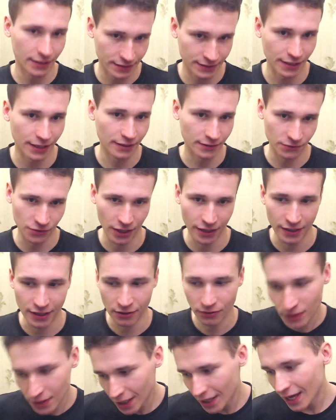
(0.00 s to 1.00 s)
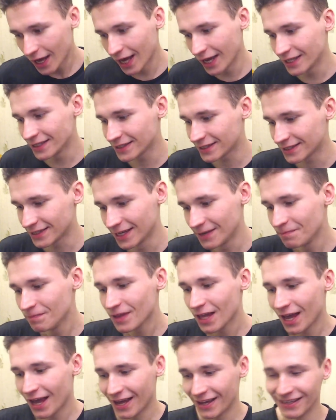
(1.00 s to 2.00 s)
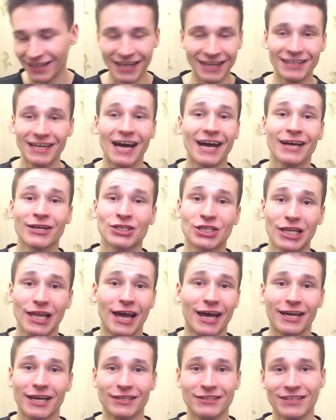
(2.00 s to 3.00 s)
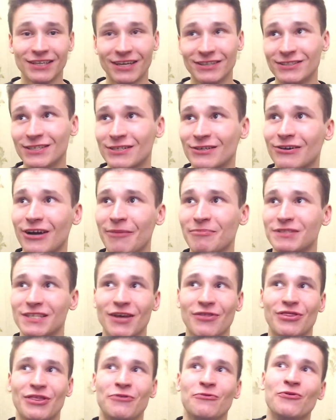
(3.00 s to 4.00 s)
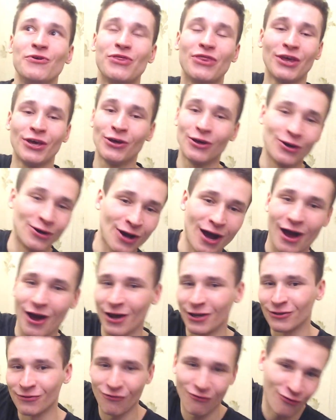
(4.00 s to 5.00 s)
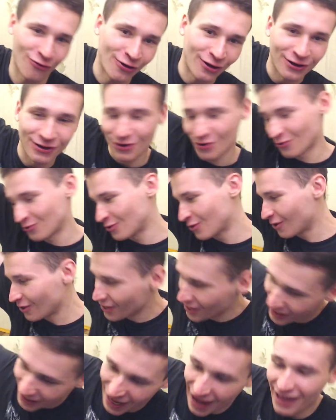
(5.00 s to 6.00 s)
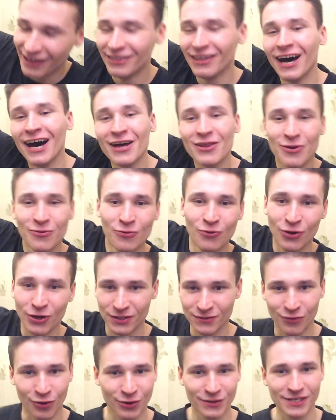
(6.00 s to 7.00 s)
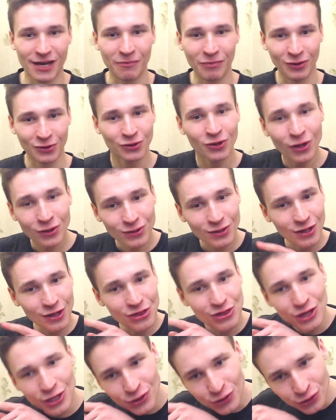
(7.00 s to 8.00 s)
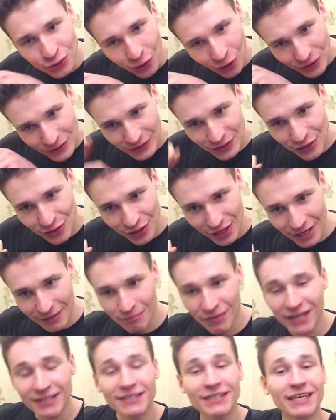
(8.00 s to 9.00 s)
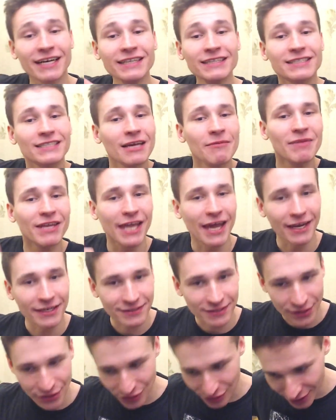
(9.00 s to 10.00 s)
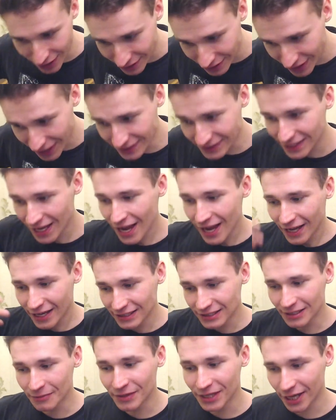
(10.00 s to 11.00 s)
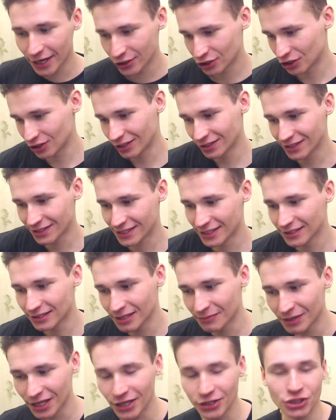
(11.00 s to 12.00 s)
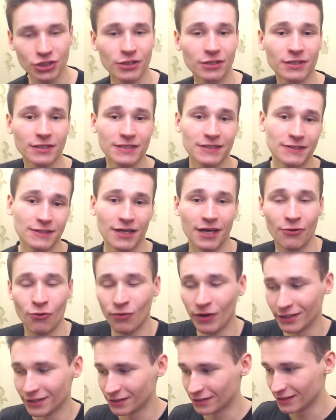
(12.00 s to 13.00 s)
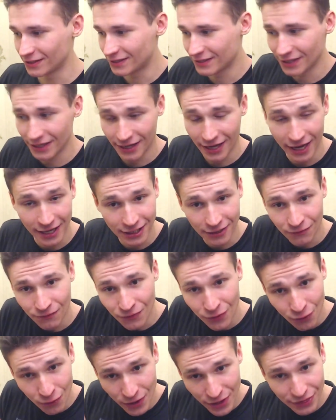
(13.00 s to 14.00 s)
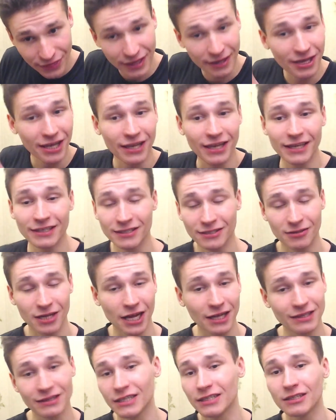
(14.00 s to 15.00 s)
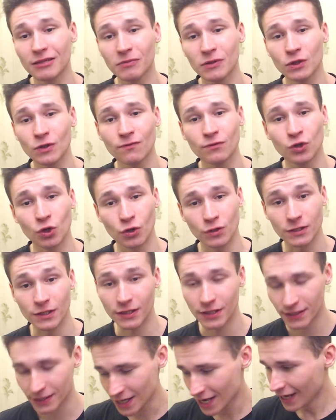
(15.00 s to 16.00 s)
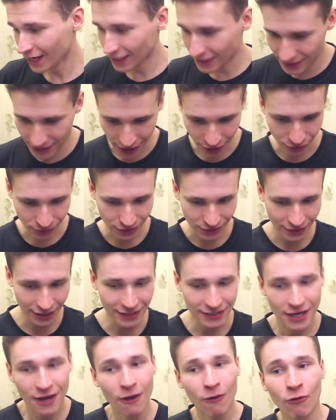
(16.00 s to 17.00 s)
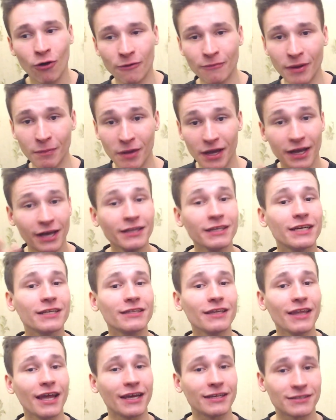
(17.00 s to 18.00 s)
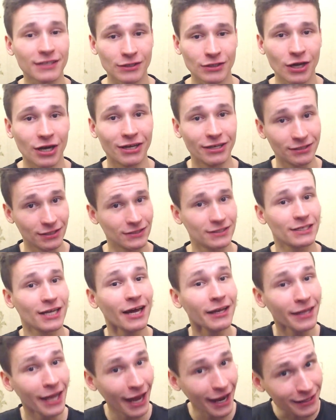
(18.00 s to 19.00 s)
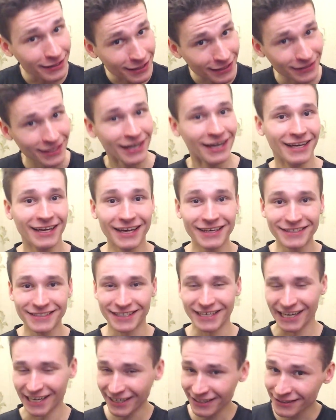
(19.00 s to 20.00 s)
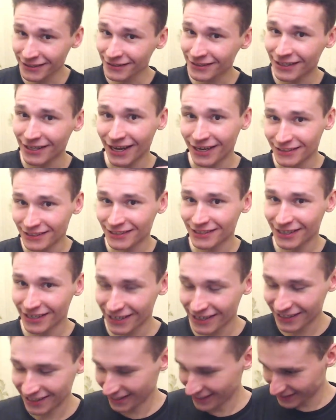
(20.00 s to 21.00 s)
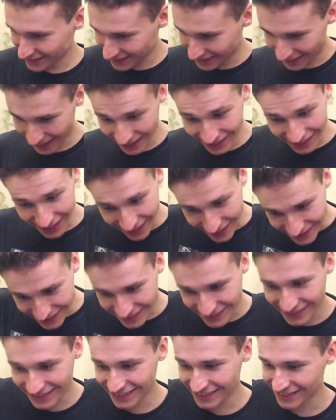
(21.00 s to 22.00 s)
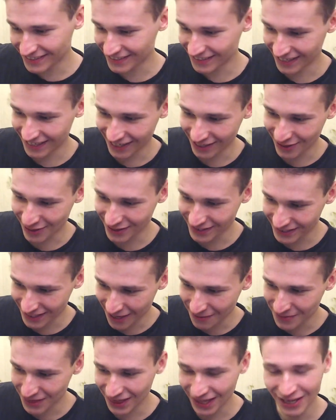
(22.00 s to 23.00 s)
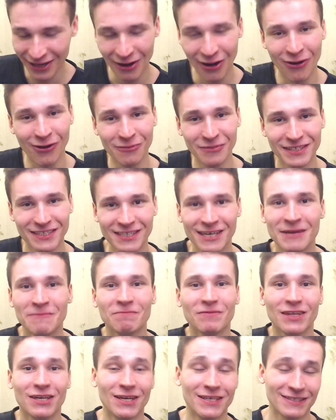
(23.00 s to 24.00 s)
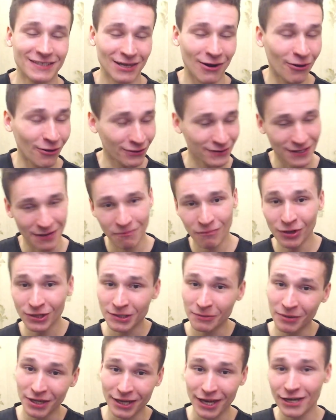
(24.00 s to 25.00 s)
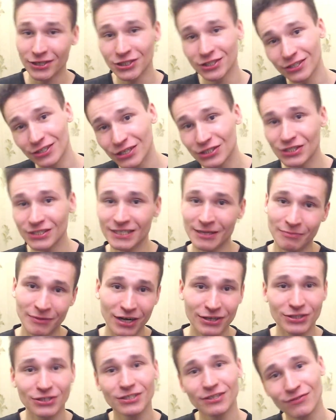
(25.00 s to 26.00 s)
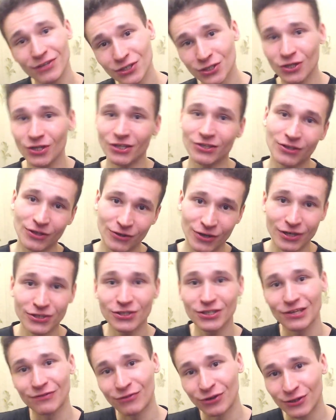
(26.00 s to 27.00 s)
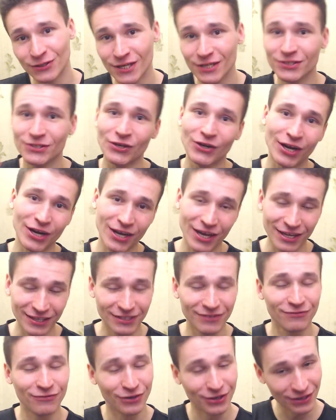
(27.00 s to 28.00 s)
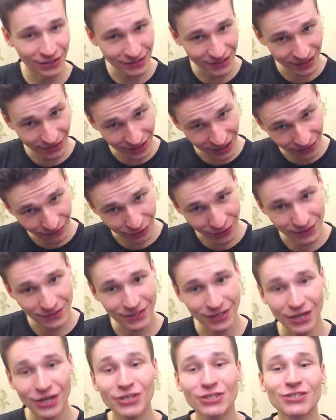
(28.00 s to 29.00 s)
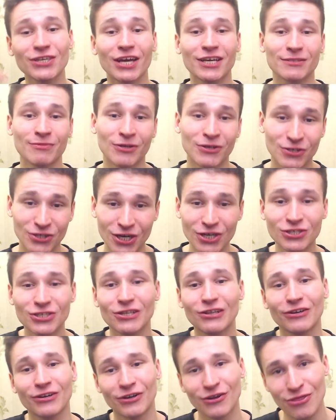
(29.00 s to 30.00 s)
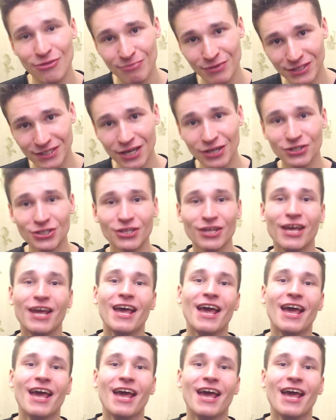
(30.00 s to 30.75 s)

say it right now. And uh, uh actually I can uh, describe something with uh, kind of uh, another words, for example, not the dirty thing, but contaminated thing, yes? Contamination, it is contamination, it is uh, when it is kind of with a, a little bit of dirtiness inside of it, yes? Or maybe concatenated, it is connected, yes, concatenated, yes, connected, it is the same thing almost, yes, also multiple multiplication, addition, subtraction, division, integration, differentiation, eh, differ, differentiation exponentiation, logarithmization,